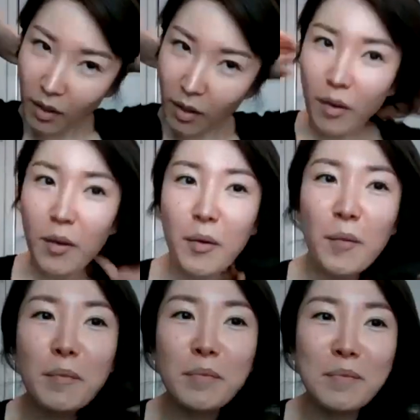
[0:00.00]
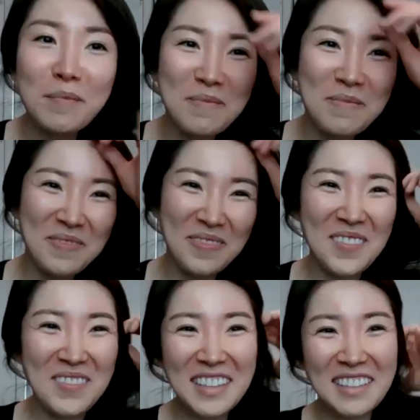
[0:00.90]
Um,
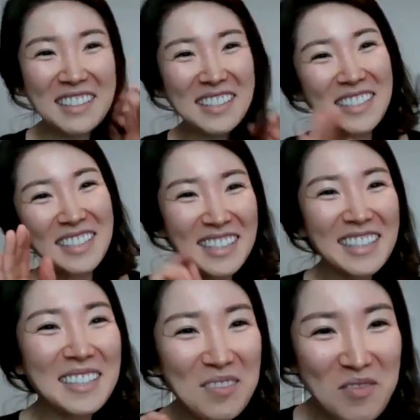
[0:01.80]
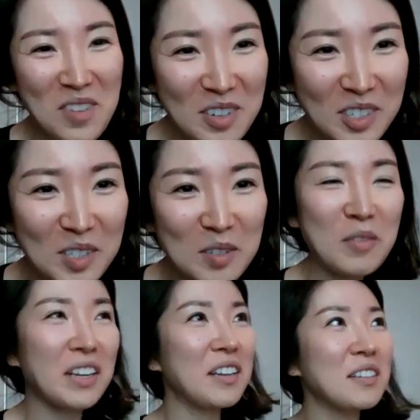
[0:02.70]
then this is a little weird
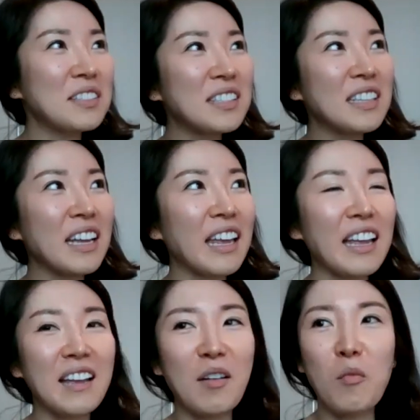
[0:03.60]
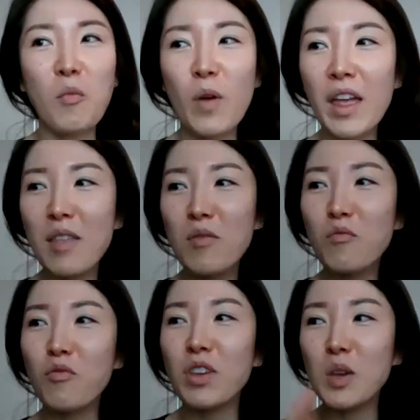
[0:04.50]
story because like
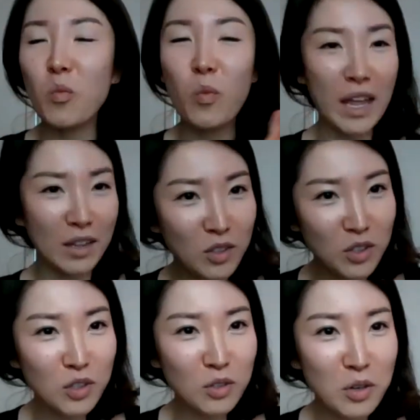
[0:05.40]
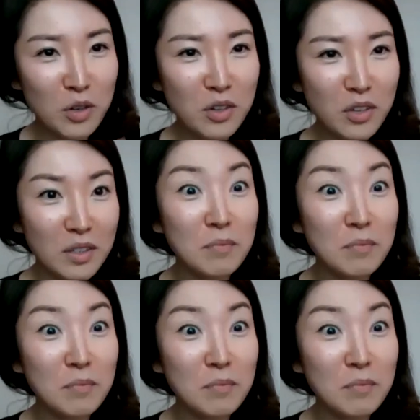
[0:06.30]
when we went to her,